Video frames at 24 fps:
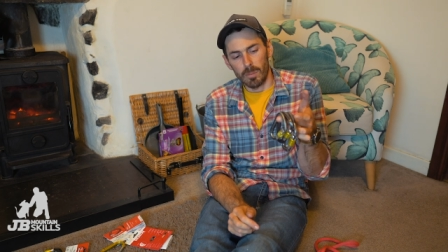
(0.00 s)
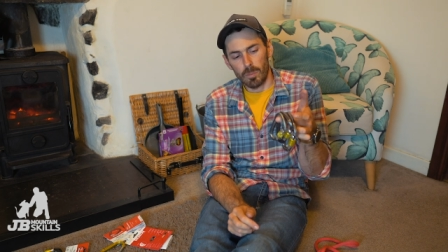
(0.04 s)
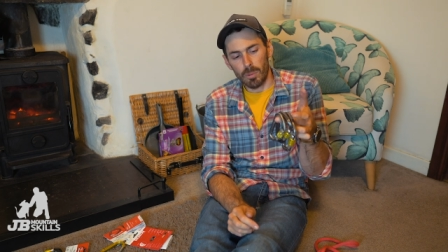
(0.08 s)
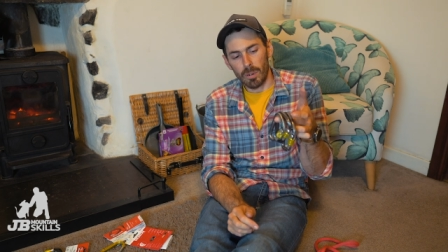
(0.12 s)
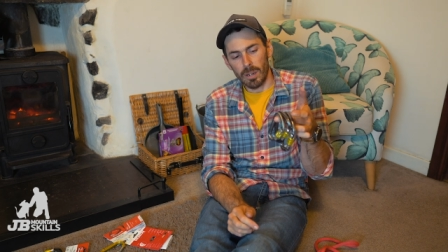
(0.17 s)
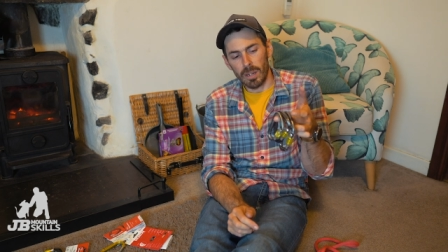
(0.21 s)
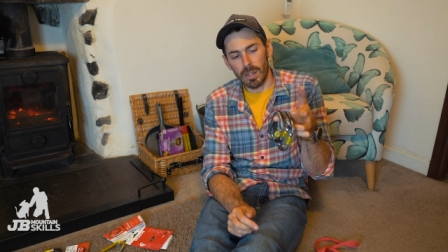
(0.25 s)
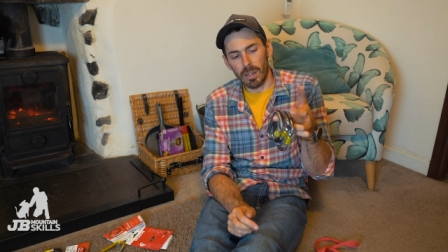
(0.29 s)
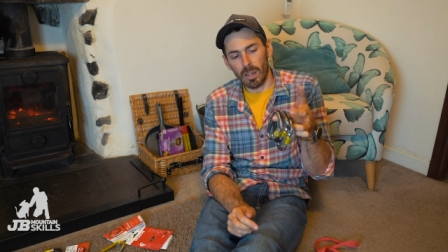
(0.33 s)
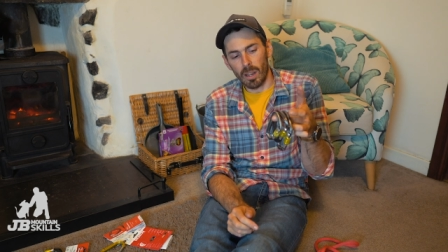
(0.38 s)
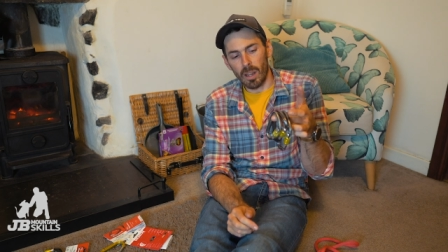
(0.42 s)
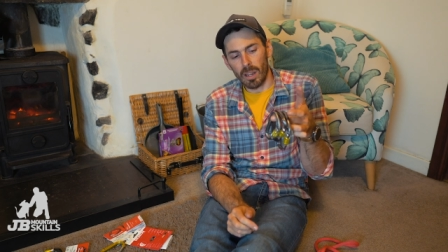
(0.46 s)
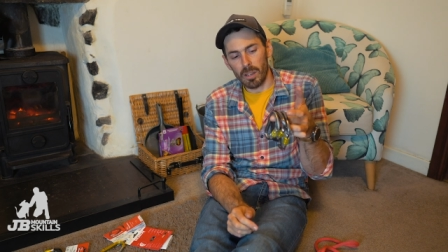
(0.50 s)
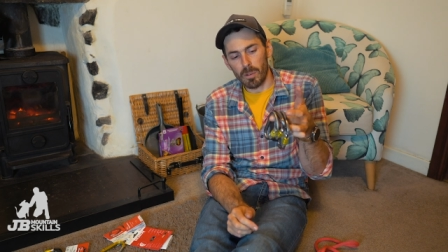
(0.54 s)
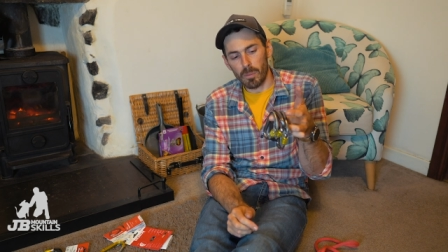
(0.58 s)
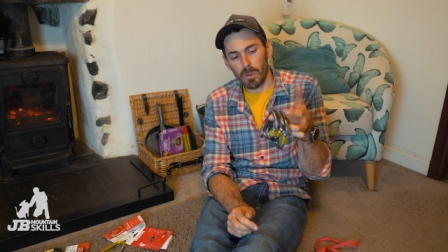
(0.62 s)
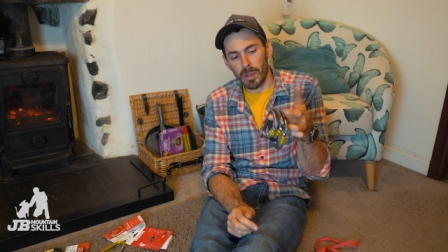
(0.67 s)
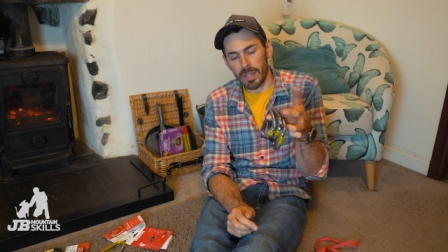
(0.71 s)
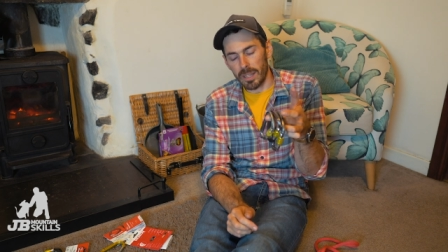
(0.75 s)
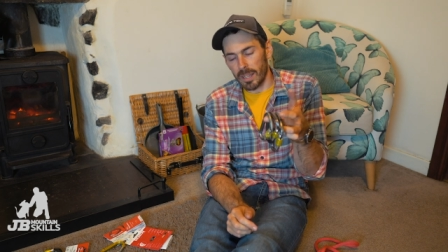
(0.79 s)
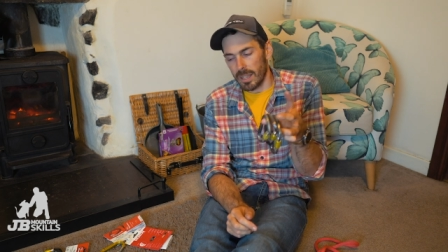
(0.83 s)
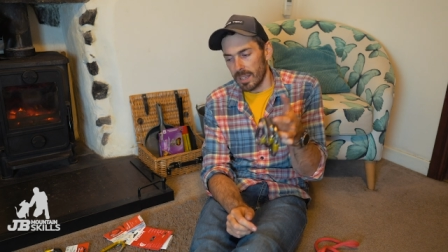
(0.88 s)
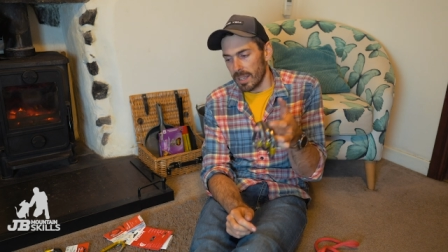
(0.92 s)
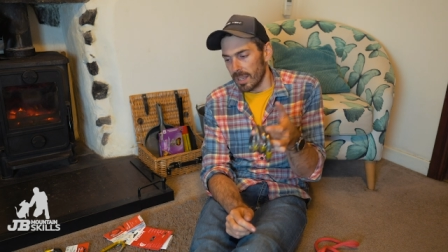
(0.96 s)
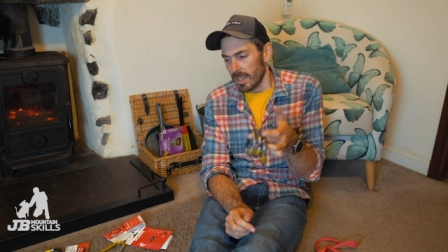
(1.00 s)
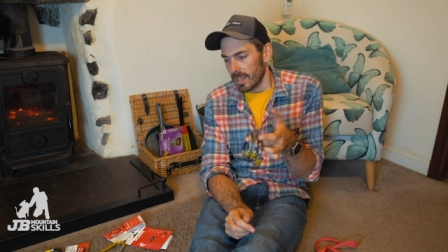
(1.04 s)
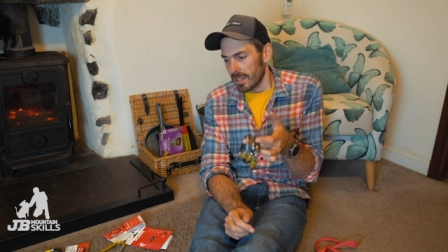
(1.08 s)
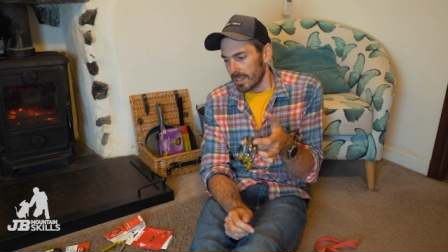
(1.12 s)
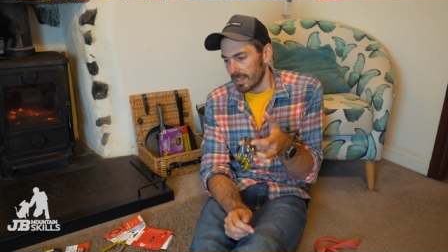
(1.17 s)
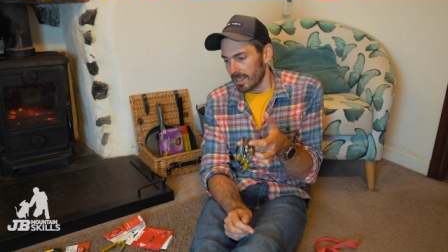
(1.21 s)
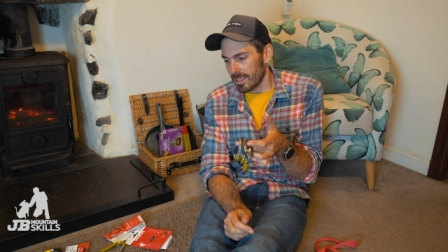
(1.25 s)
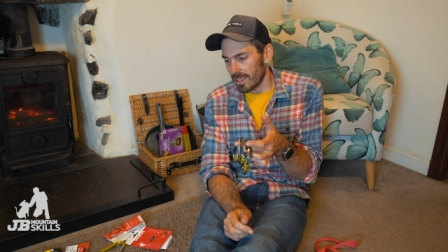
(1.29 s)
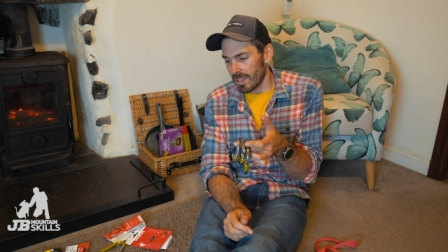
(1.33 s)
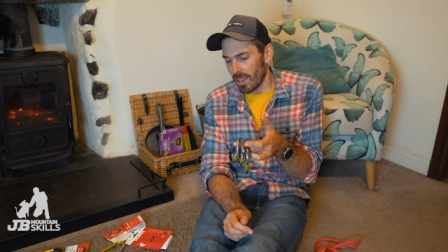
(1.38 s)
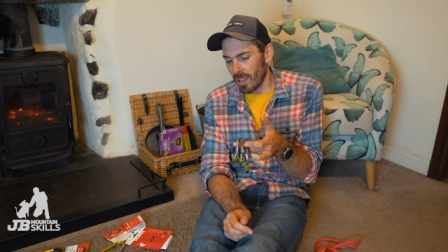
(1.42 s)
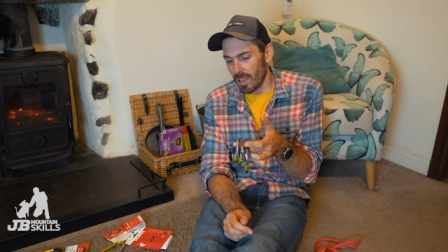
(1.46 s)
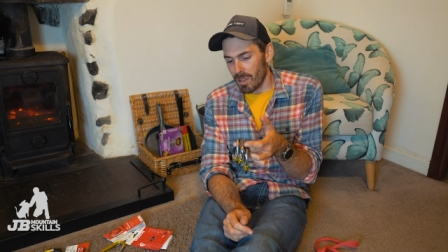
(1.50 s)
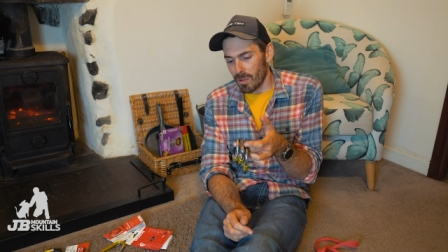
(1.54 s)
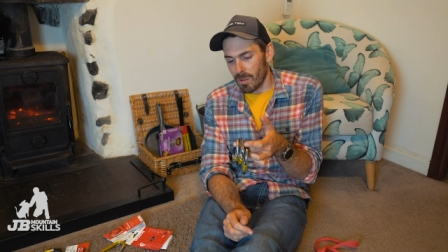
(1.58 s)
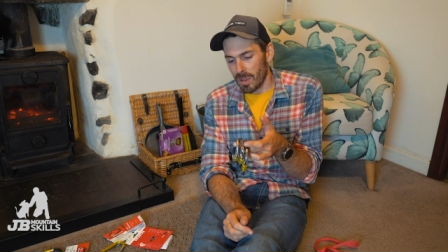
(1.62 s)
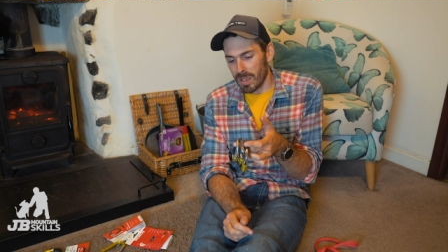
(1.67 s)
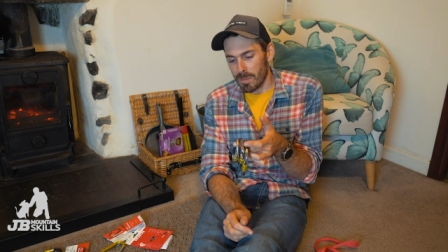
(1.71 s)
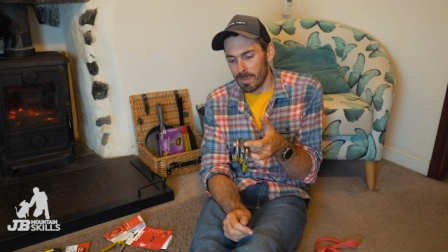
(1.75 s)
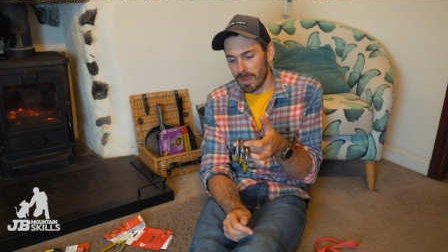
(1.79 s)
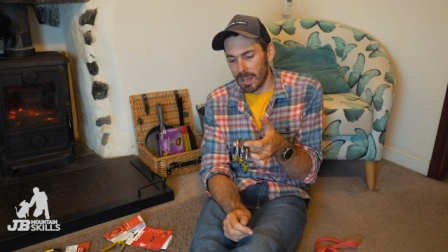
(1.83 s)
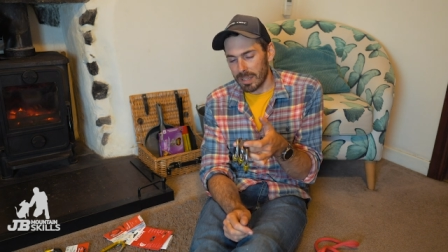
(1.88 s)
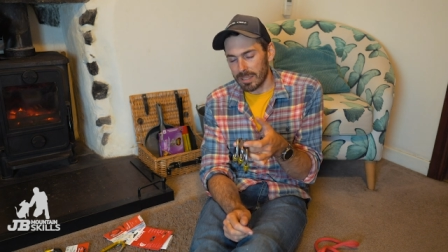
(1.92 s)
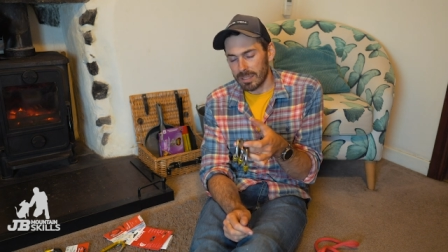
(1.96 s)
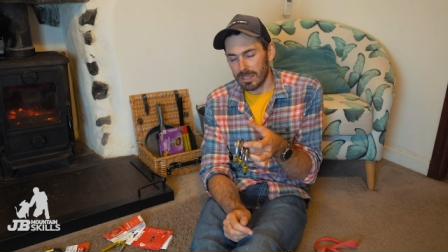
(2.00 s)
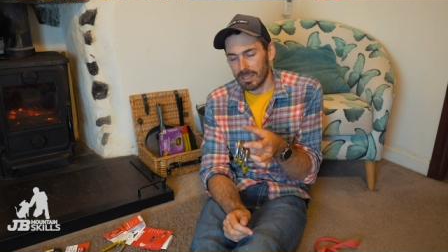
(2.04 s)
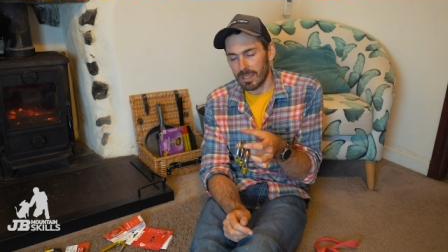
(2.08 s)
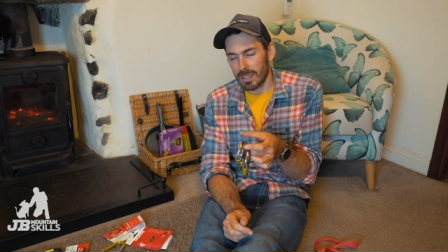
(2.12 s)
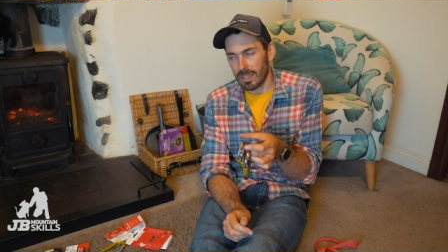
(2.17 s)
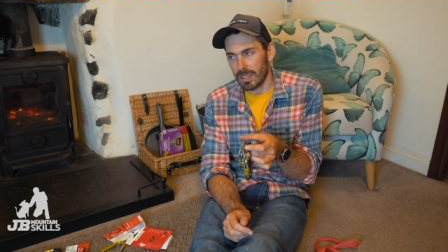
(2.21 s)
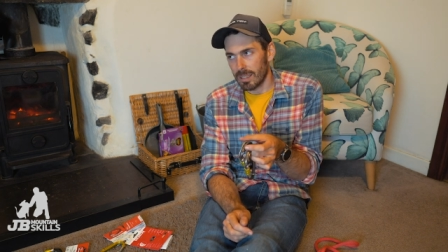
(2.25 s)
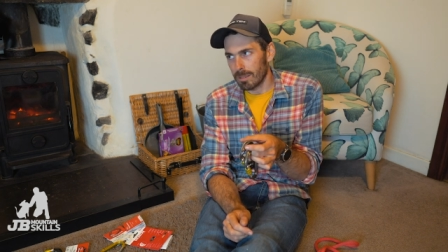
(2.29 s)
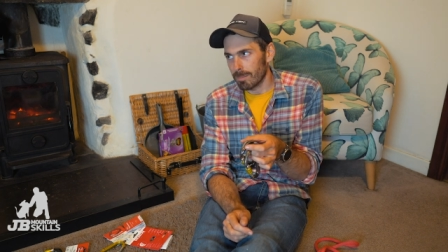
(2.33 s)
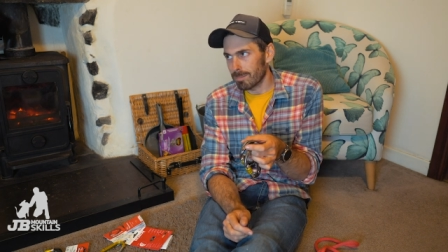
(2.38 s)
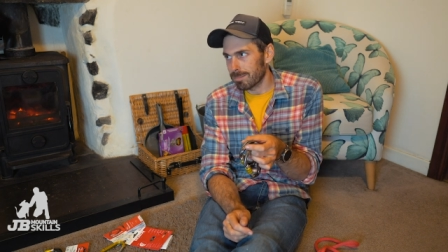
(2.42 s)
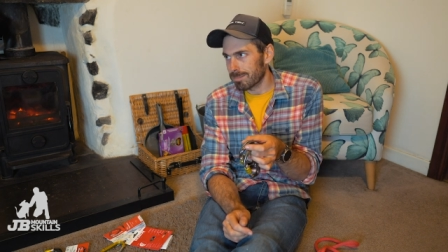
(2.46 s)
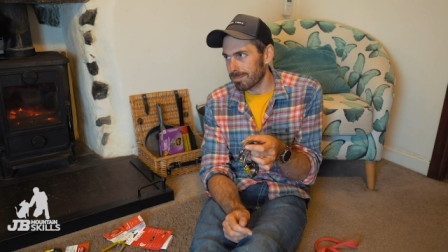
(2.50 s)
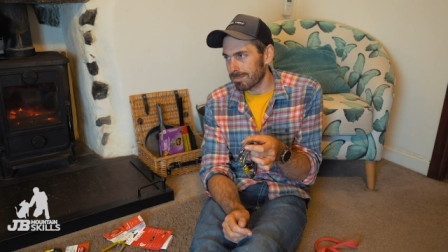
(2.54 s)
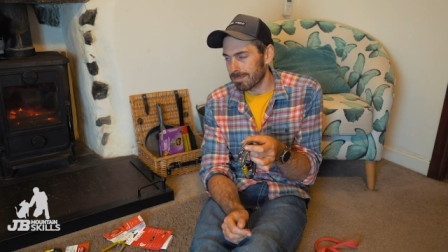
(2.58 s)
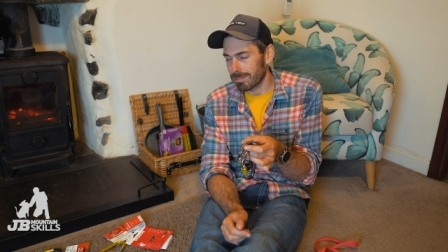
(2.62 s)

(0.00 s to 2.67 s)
Pretty lightweight. Does lightweight matter?